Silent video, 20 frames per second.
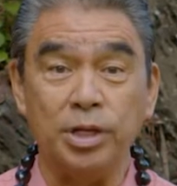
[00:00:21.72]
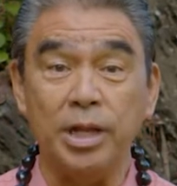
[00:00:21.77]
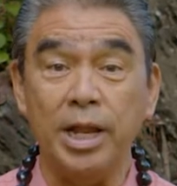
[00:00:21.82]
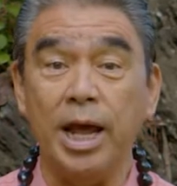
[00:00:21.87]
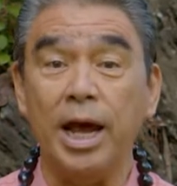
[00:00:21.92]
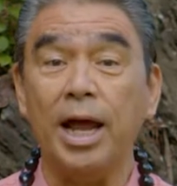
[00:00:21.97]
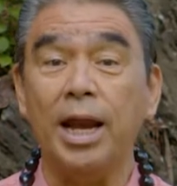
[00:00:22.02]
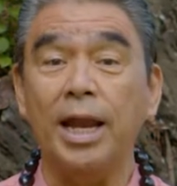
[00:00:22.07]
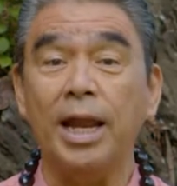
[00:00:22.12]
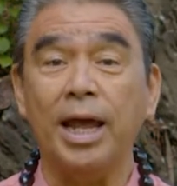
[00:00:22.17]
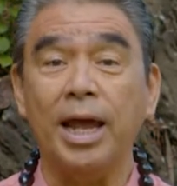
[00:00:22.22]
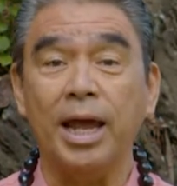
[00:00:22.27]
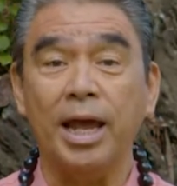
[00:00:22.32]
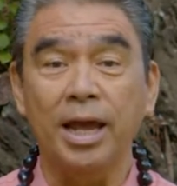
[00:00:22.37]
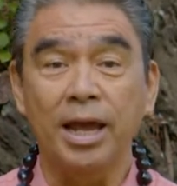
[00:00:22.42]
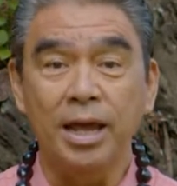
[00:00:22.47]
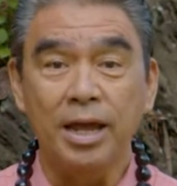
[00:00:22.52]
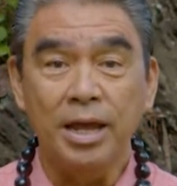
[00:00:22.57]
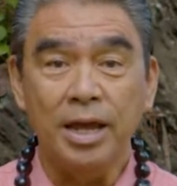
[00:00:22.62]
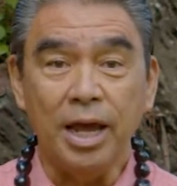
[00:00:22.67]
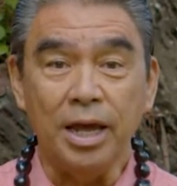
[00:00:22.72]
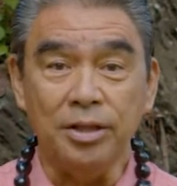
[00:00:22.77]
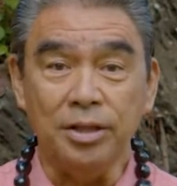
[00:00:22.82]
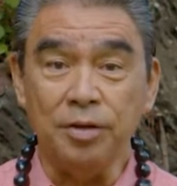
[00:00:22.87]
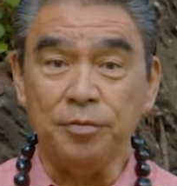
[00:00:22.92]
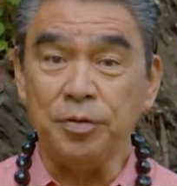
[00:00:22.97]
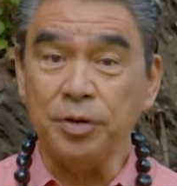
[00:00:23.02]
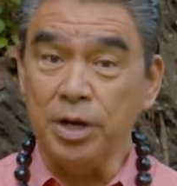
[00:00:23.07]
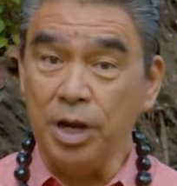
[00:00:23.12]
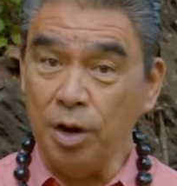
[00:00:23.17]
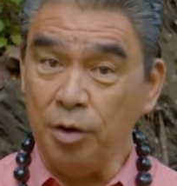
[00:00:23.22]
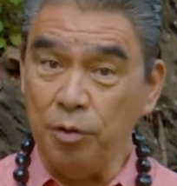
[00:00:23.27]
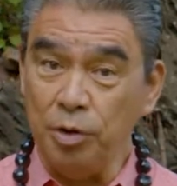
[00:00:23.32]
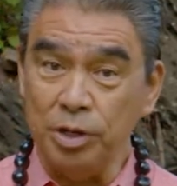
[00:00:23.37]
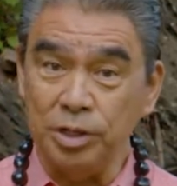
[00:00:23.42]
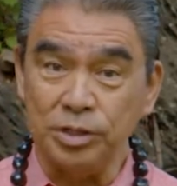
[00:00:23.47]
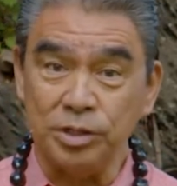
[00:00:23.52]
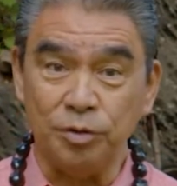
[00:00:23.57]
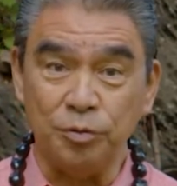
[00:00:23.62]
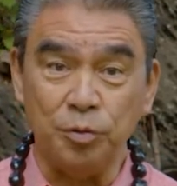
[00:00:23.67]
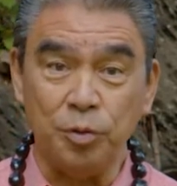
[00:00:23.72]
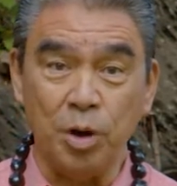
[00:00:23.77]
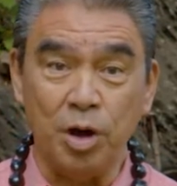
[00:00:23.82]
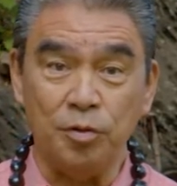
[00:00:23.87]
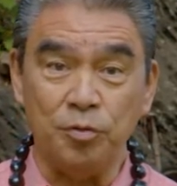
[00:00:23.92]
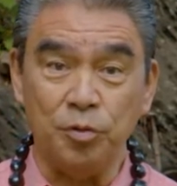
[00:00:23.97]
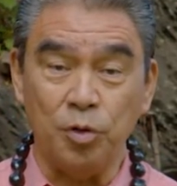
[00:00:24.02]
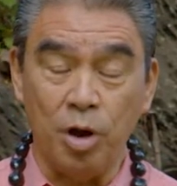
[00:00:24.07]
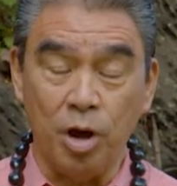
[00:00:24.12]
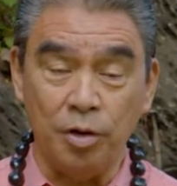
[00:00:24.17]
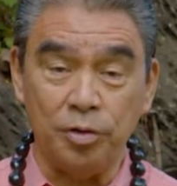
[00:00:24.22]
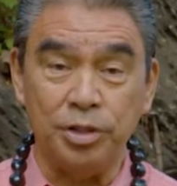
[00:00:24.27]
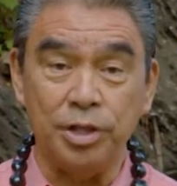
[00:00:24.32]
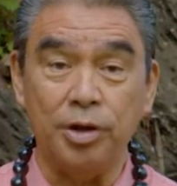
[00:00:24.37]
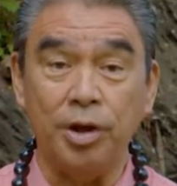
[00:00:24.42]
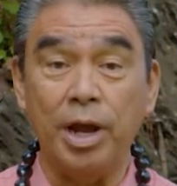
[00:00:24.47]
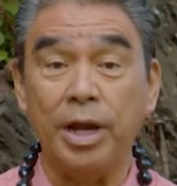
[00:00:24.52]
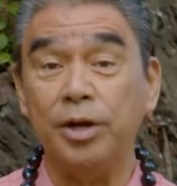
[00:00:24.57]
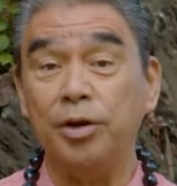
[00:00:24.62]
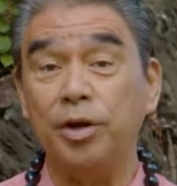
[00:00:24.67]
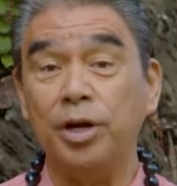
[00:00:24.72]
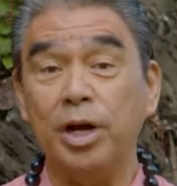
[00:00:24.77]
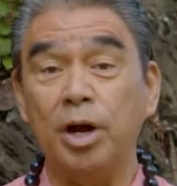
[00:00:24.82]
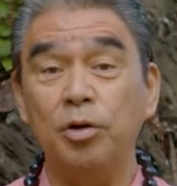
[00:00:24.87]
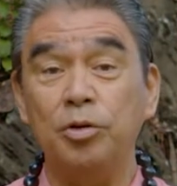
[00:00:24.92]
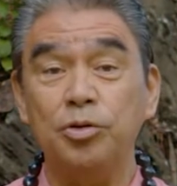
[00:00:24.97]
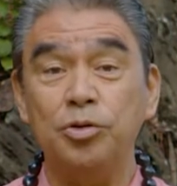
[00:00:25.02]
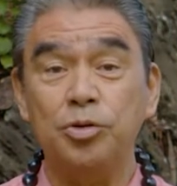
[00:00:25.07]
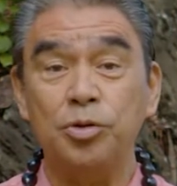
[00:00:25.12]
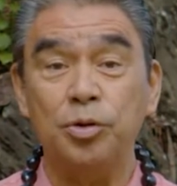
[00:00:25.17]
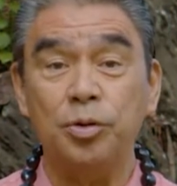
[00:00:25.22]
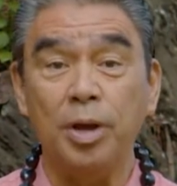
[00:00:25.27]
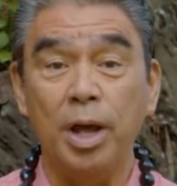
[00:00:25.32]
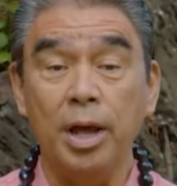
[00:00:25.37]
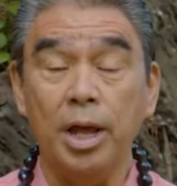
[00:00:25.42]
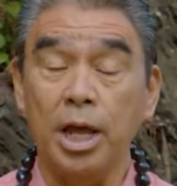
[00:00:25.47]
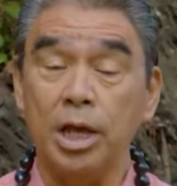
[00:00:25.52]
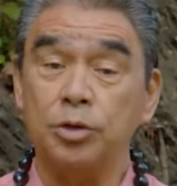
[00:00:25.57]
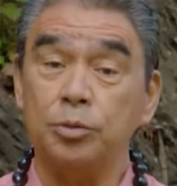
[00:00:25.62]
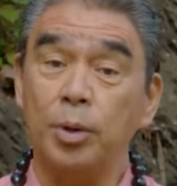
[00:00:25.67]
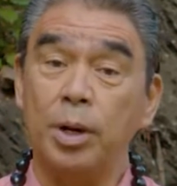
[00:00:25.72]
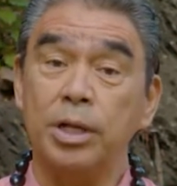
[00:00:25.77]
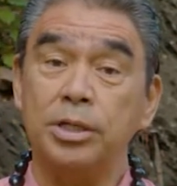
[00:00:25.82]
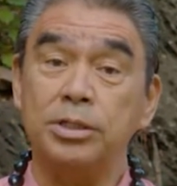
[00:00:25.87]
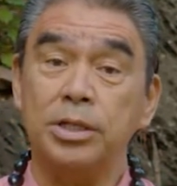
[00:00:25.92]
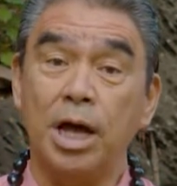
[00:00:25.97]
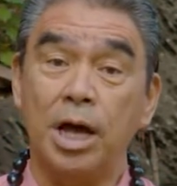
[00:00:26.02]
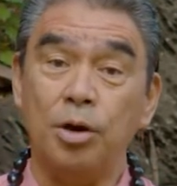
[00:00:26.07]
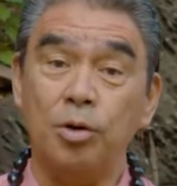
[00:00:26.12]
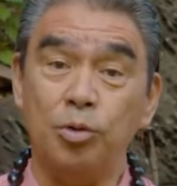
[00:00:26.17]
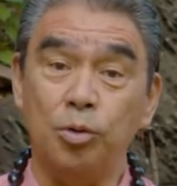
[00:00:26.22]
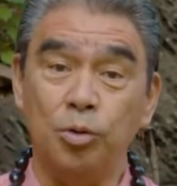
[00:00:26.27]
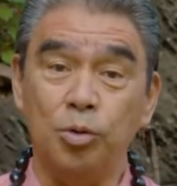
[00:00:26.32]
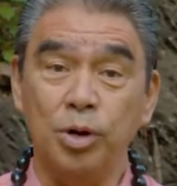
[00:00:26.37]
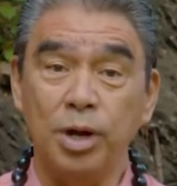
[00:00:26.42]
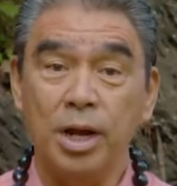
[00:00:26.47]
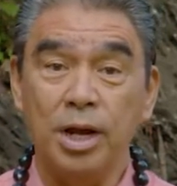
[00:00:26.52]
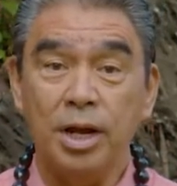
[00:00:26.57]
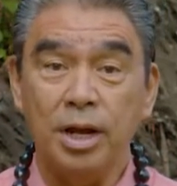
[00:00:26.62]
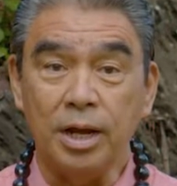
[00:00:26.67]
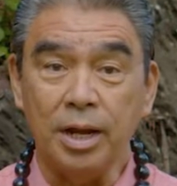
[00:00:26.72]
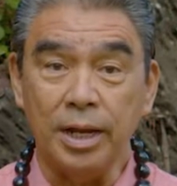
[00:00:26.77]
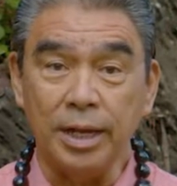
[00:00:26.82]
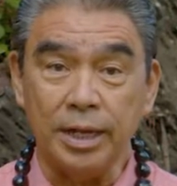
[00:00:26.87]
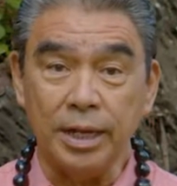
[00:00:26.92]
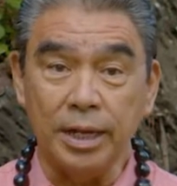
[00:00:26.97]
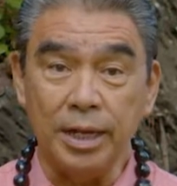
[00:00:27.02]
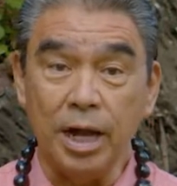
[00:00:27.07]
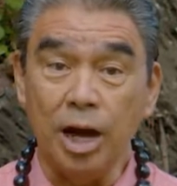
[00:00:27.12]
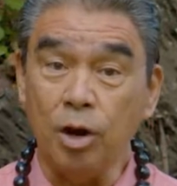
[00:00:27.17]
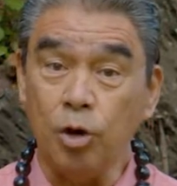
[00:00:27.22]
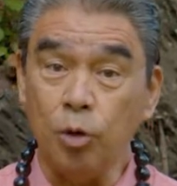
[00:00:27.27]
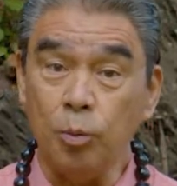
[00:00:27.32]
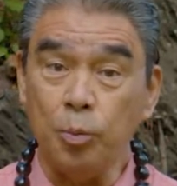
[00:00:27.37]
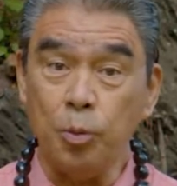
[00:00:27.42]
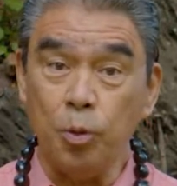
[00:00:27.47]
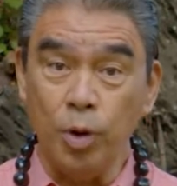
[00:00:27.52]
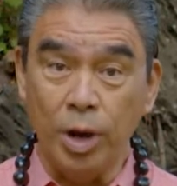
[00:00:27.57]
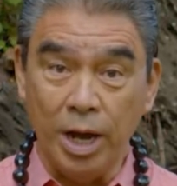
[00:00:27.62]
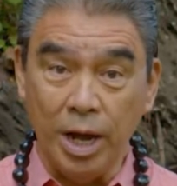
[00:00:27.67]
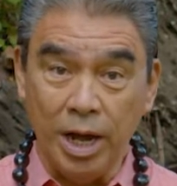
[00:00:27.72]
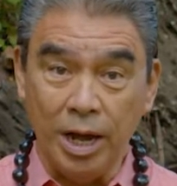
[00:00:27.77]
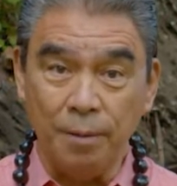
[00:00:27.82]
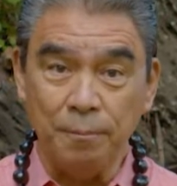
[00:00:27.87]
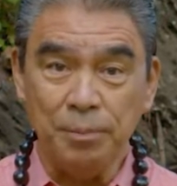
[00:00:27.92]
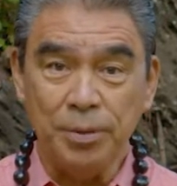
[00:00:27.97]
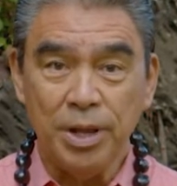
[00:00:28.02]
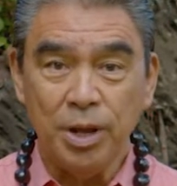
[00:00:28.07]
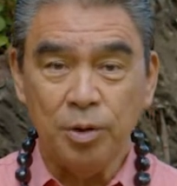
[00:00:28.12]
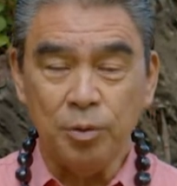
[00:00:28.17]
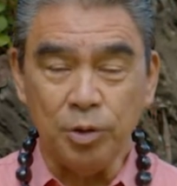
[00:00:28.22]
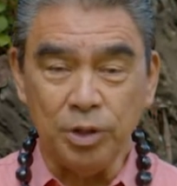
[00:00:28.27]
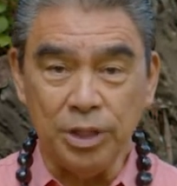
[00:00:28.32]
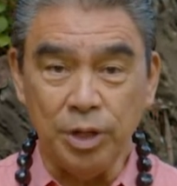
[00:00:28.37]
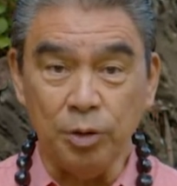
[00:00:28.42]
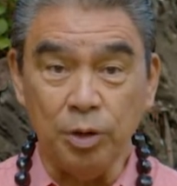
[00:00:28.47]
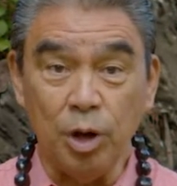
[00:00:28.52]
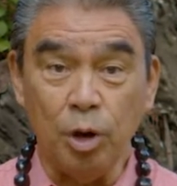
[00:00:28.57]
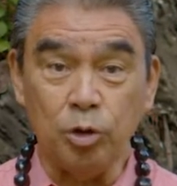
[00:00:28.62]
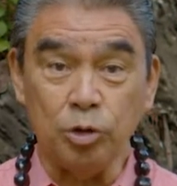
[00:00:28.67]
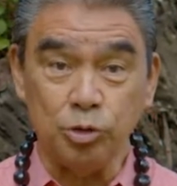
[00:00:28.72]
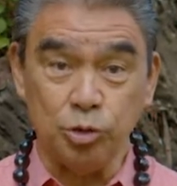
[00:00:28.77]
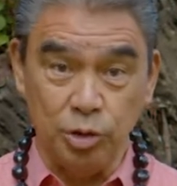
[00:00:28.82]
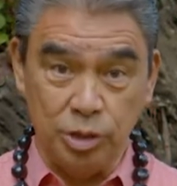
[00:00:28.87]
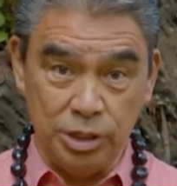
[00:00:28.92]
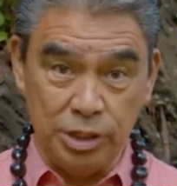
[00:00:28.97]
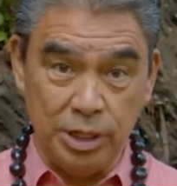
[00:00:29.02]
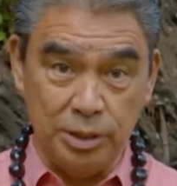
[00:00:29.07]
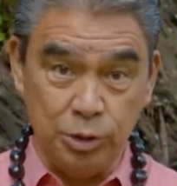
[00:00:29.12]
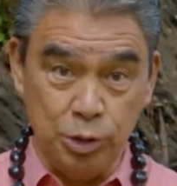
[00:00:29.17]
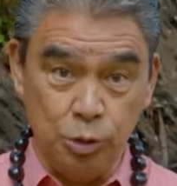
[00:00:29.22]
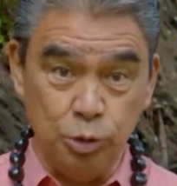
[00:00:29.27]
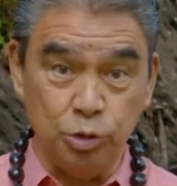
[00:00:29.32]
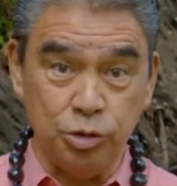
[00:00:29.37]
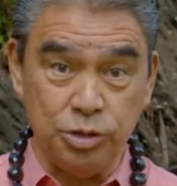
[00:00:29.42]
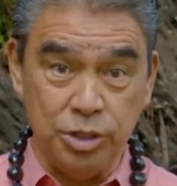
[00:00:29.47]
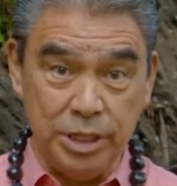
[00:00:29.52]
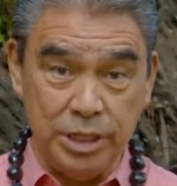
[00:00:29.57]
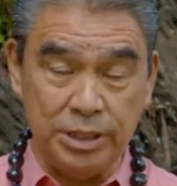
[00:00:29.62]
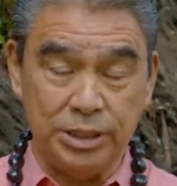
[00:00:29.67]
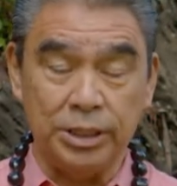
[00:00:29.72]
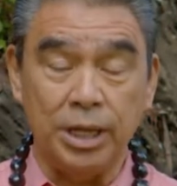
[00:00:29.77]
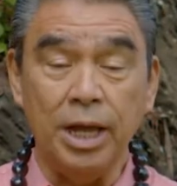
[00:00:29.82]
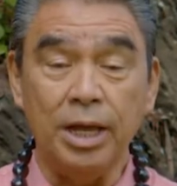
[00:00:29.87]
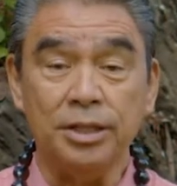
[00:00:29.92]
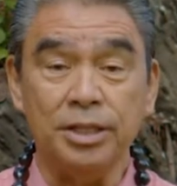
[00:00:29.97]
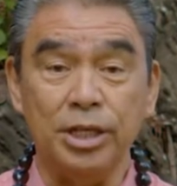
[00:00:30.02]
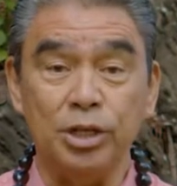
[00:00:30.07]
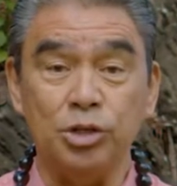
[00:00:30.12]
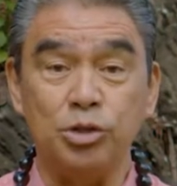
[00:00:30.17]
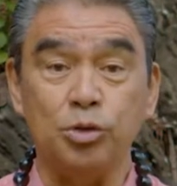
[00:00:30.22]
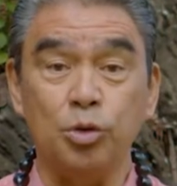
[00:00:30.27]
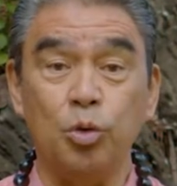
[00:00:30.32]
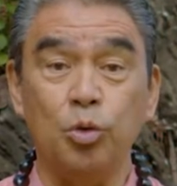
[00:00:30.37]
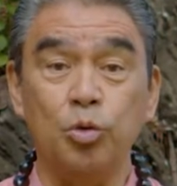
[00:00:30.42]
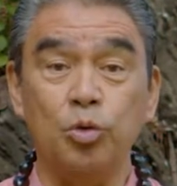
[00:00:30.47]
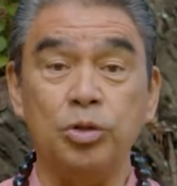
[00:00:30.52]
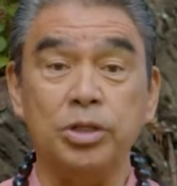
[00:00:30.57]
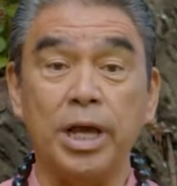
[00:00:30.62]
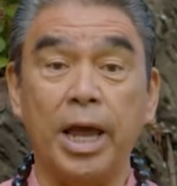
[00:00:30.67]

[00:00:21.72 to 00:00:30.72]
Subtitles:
and the hale, and different areas of all their agriculture, as well as ahu, like in Ahupua'a, where they would also use these stones